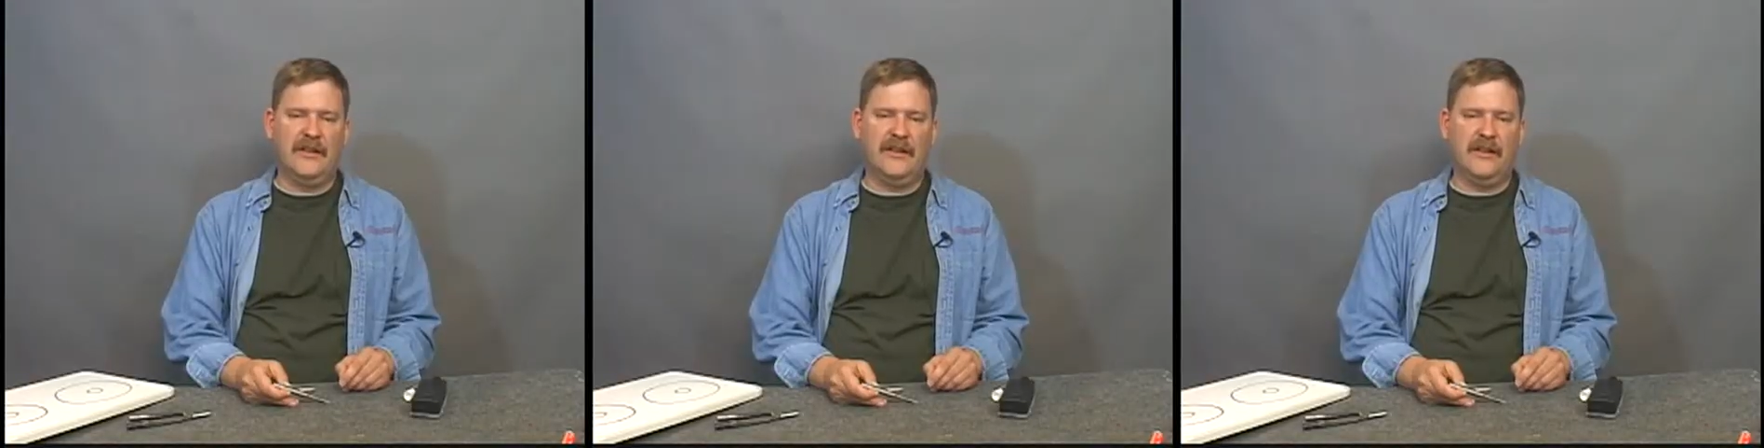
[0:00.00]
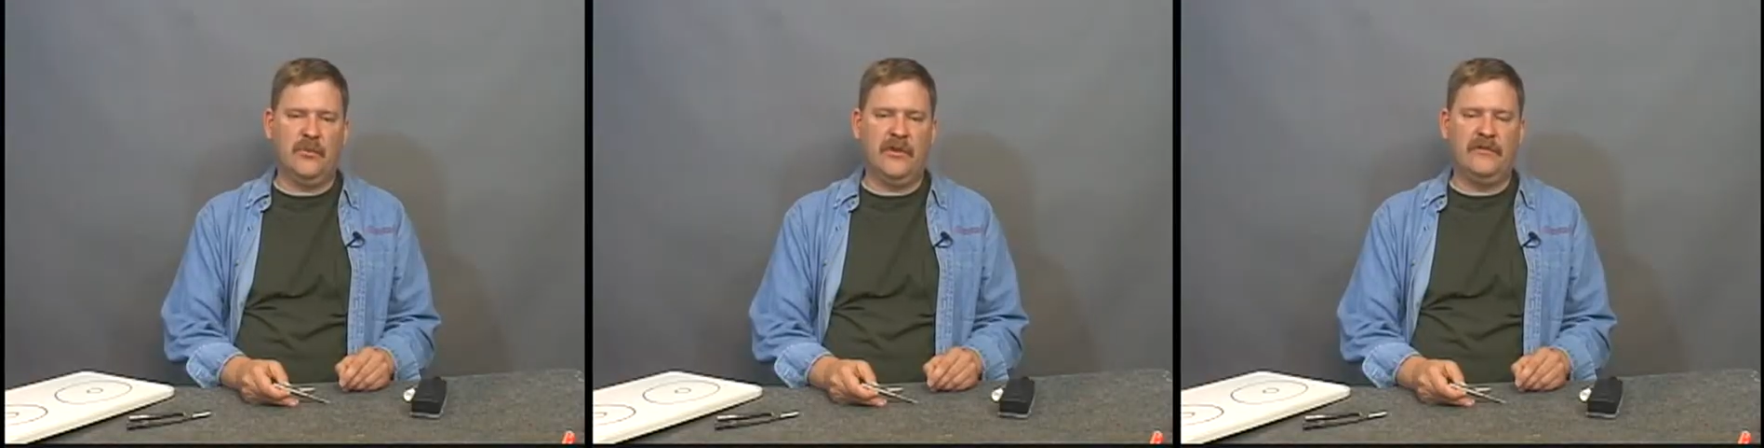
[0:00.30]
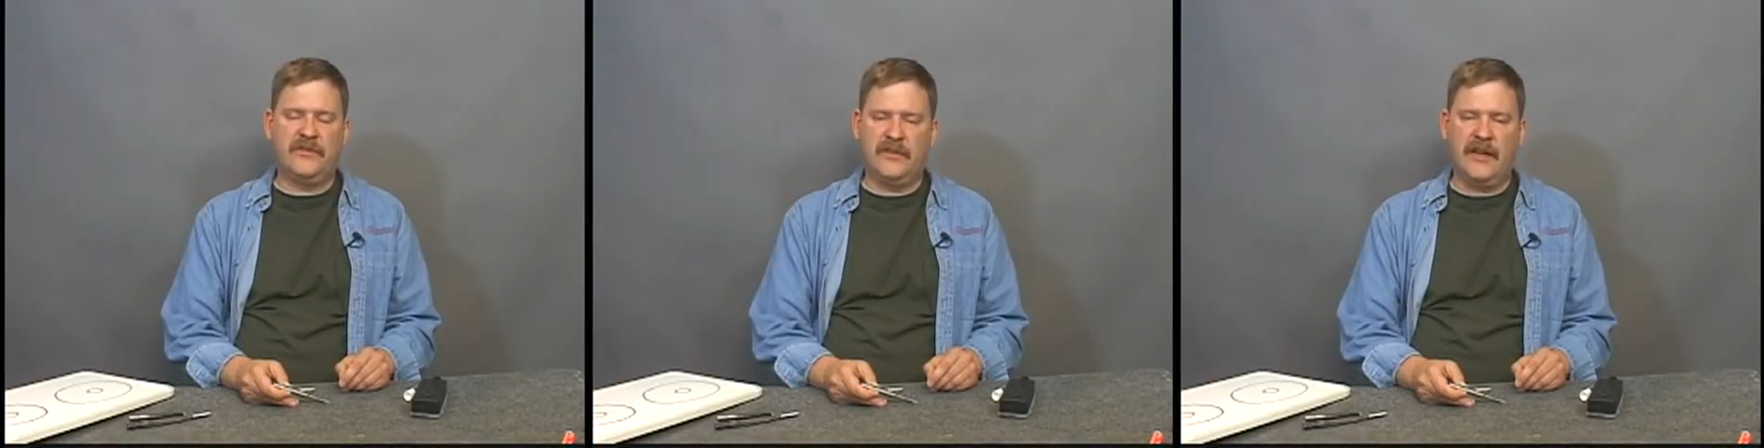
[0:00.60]
We
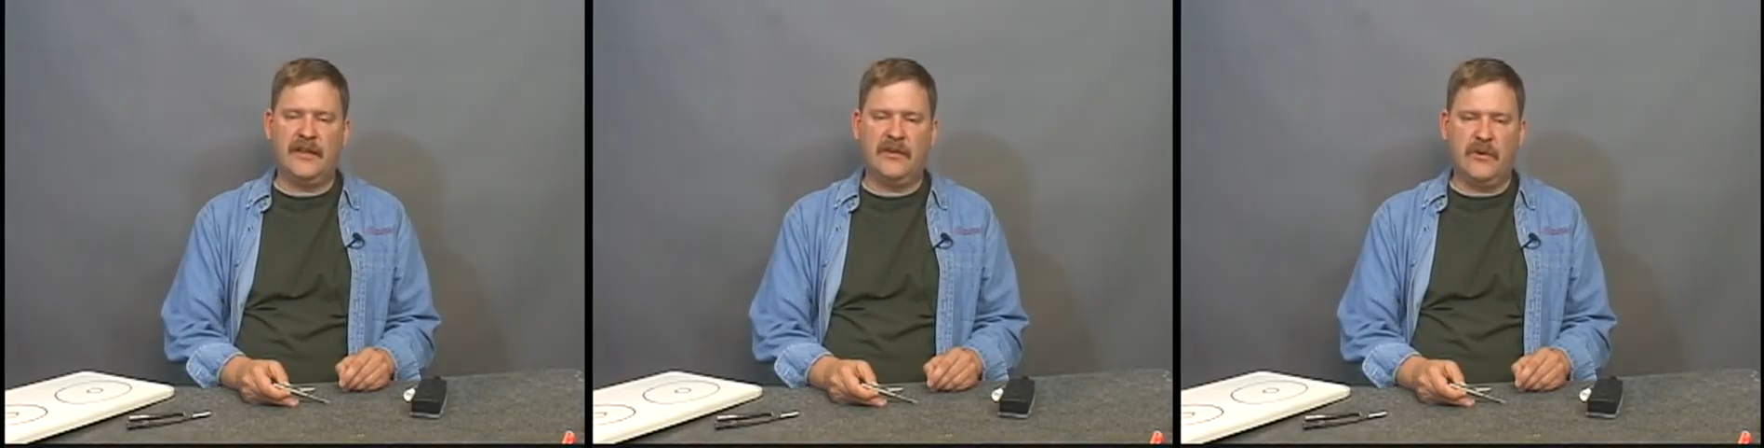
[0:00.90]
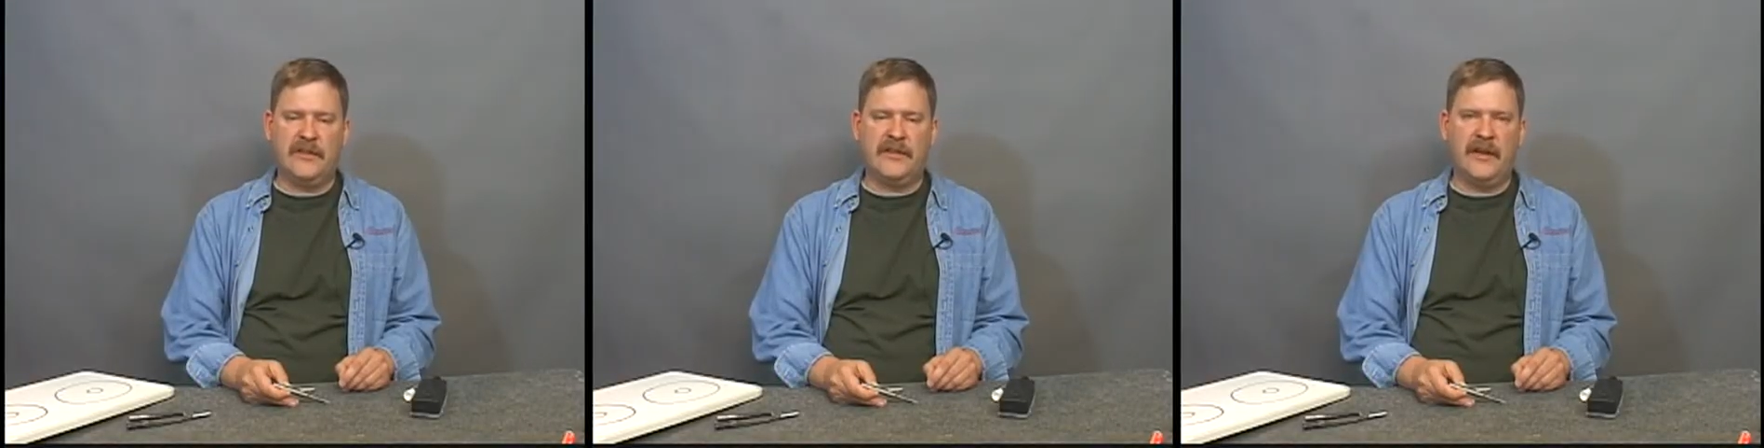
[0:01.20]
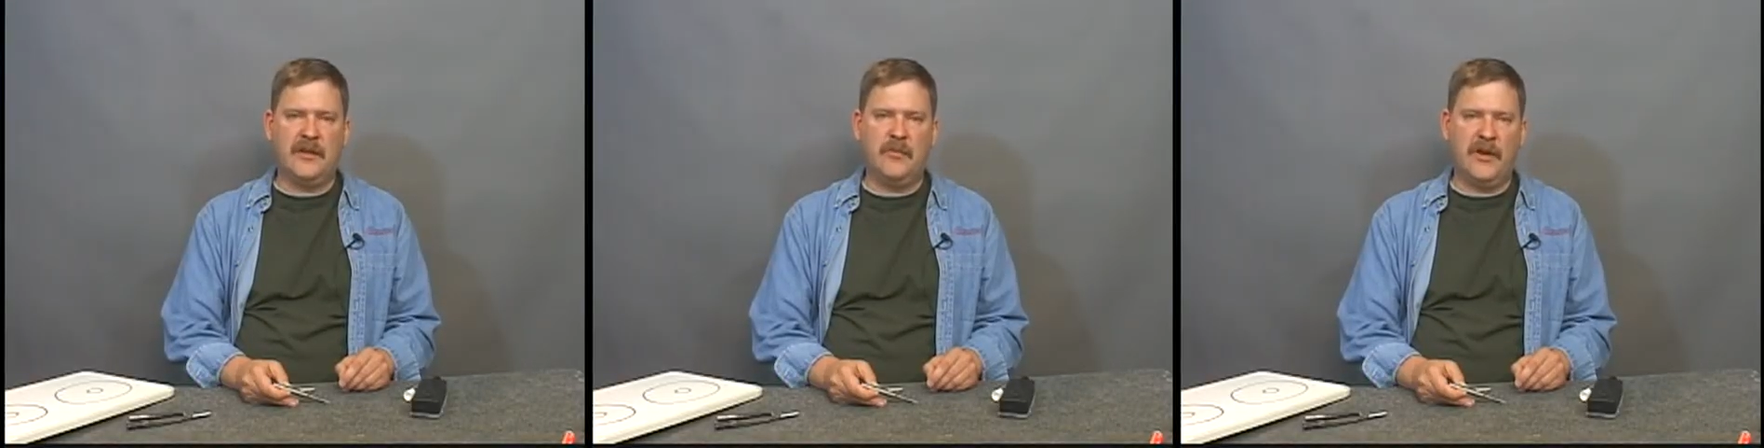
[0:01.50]
set
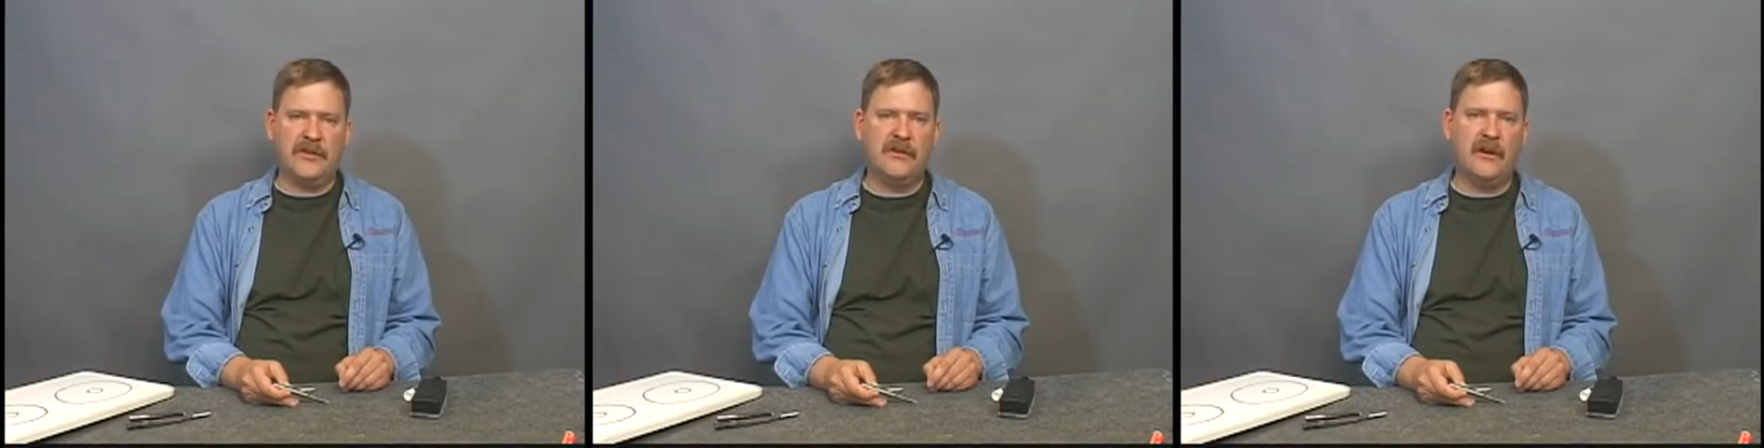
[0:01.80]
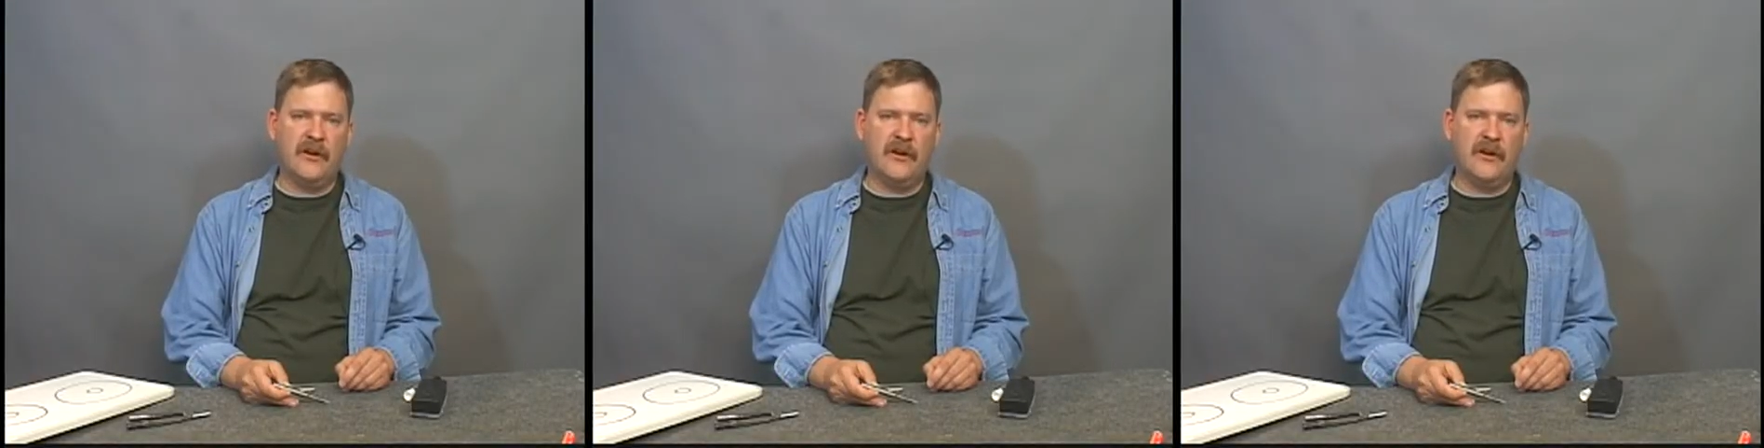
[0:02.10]
a dimension on